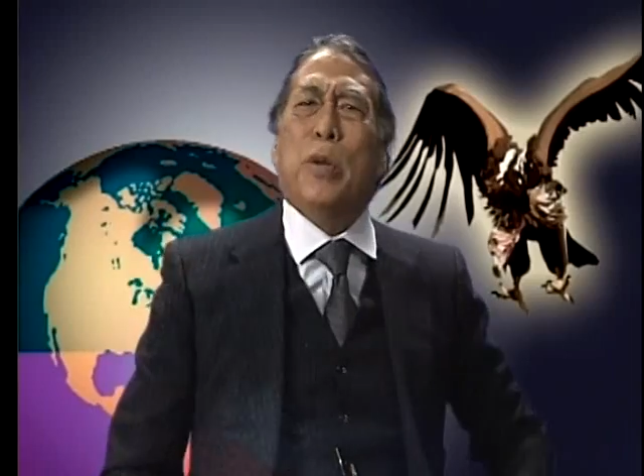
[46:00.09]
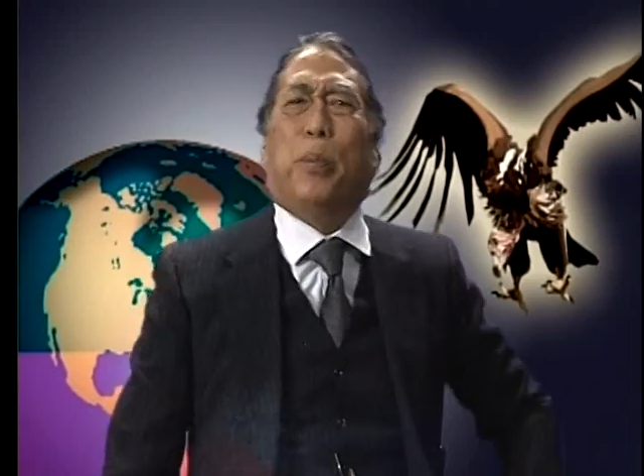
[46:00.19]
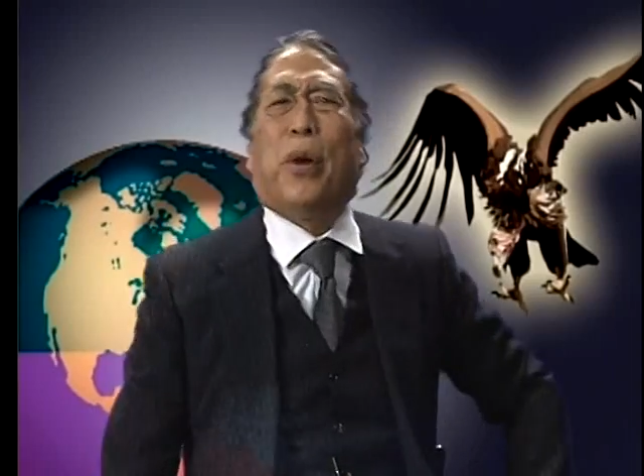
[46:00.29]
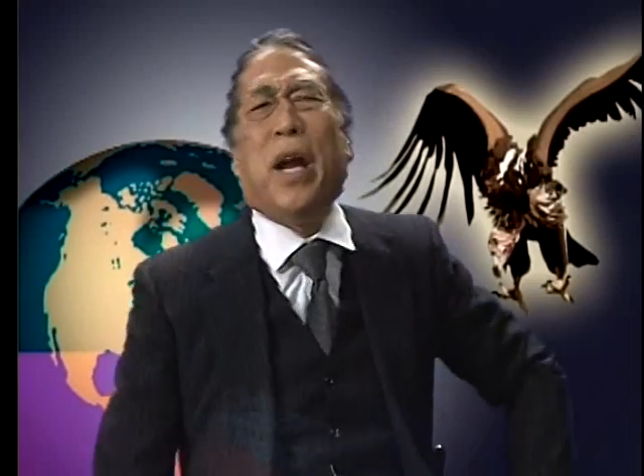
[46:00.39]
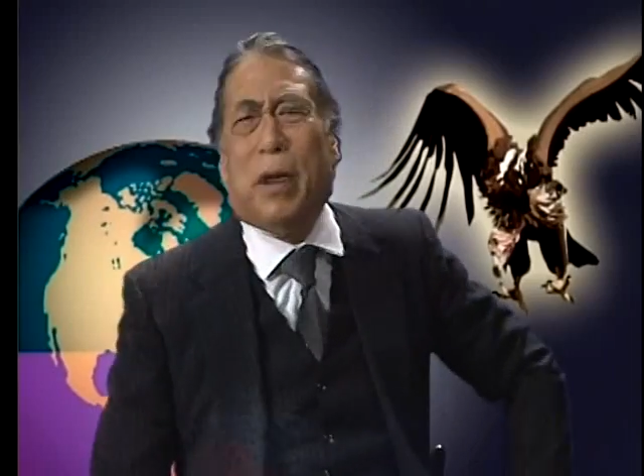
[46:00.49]
he
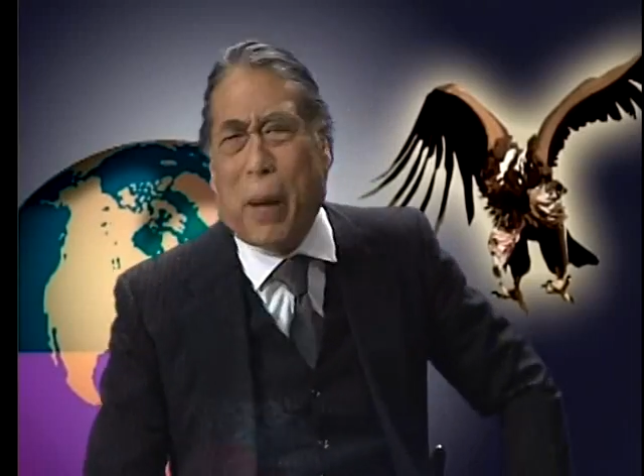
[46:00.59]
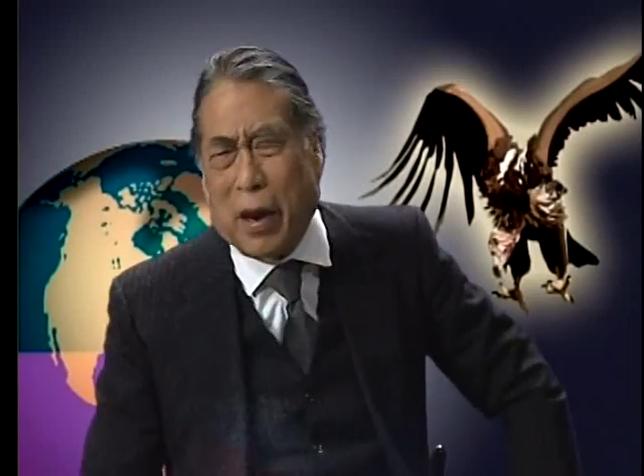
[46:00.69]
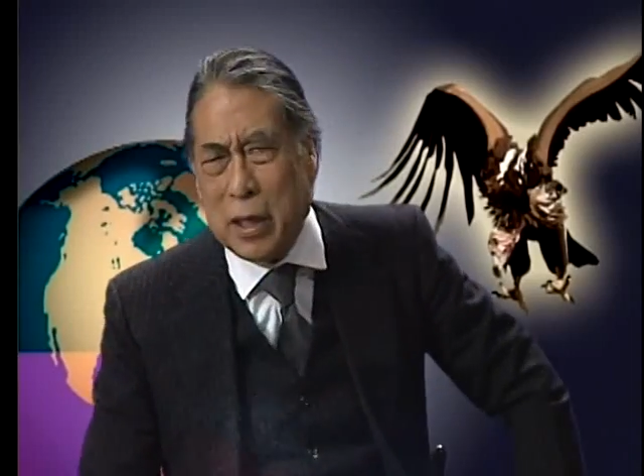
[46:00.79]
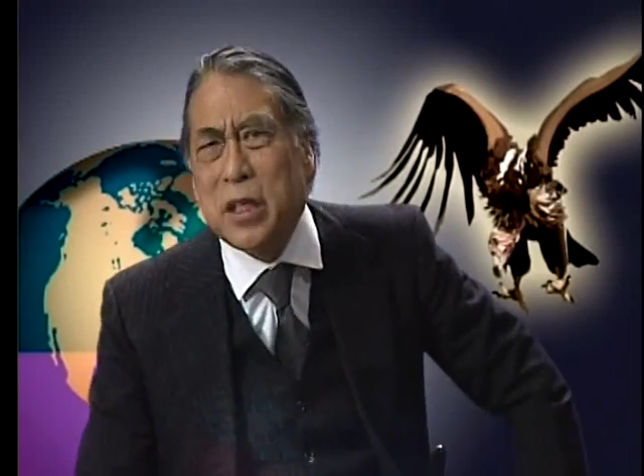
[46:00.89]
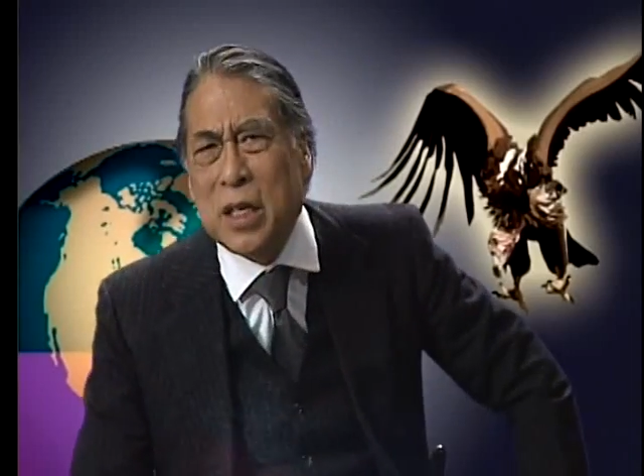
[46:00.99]
prayed
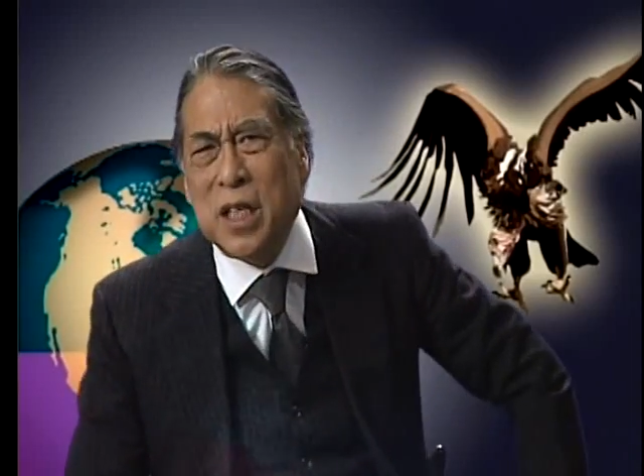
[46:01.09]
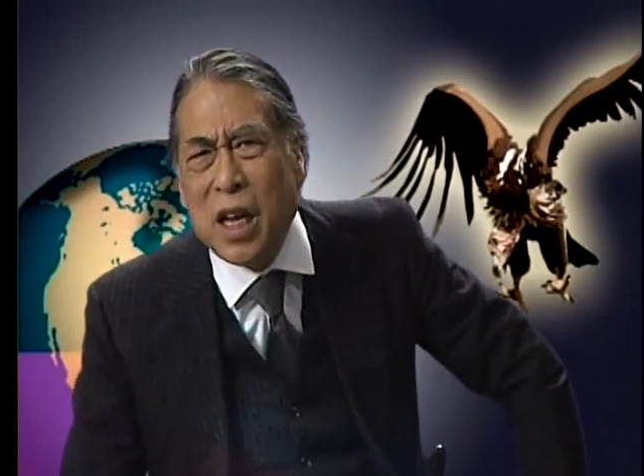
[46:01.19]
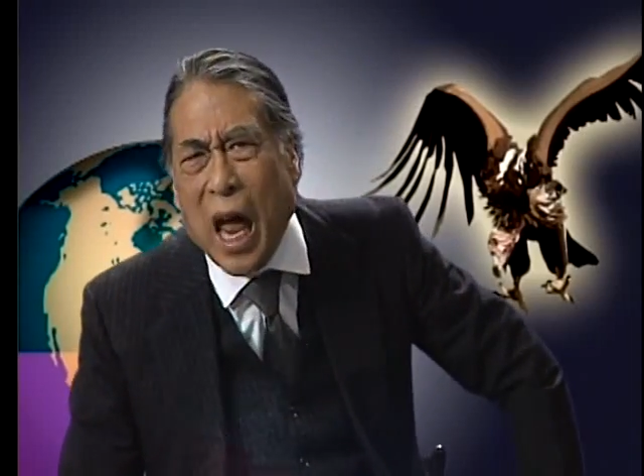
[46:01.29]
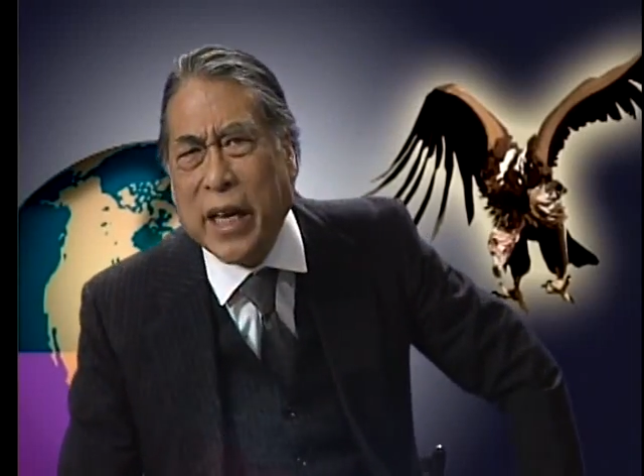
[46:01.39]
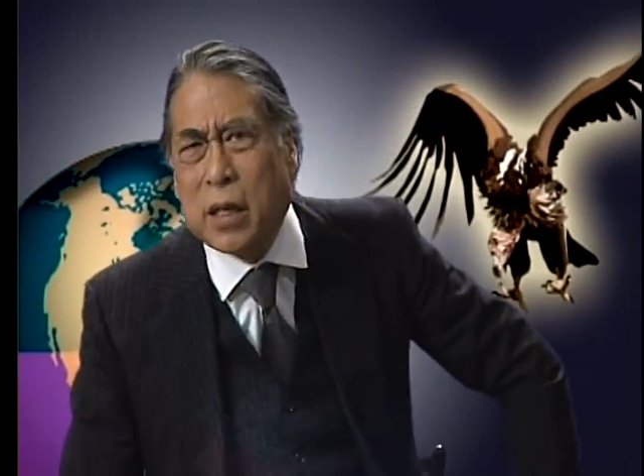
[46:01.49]
about us because he
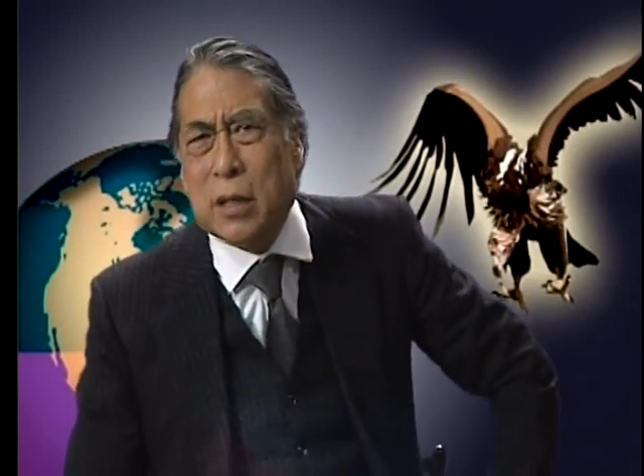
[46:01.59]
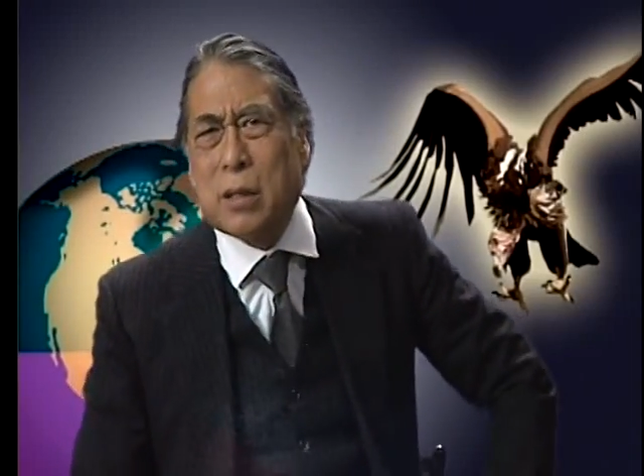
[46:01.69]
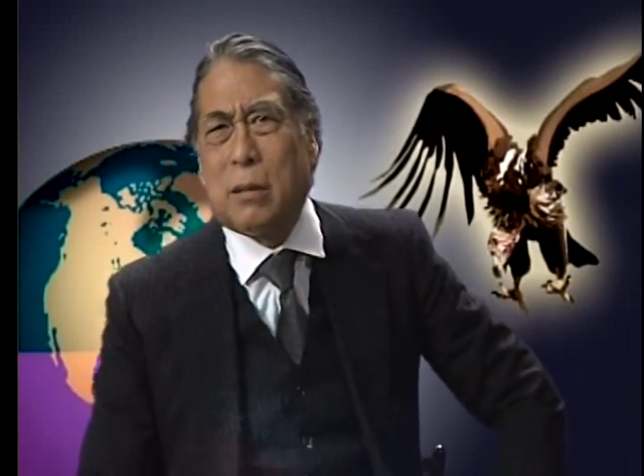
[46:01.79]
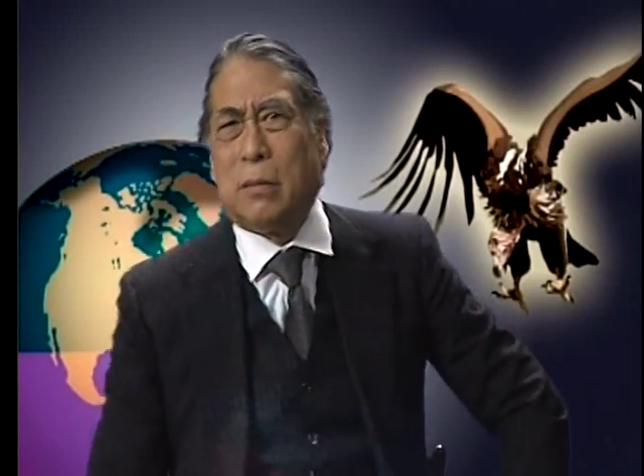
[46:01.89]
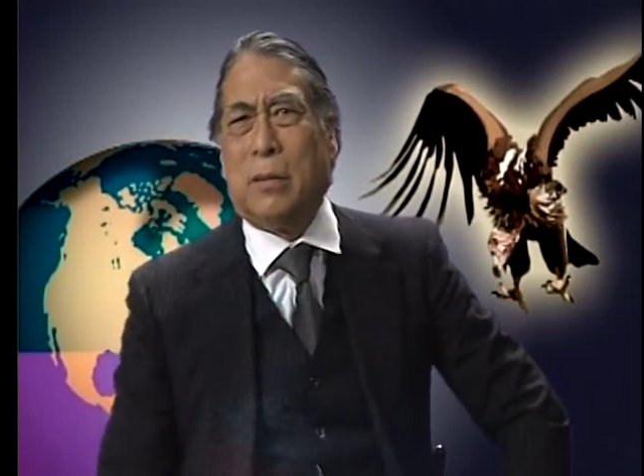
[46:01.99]
liked us.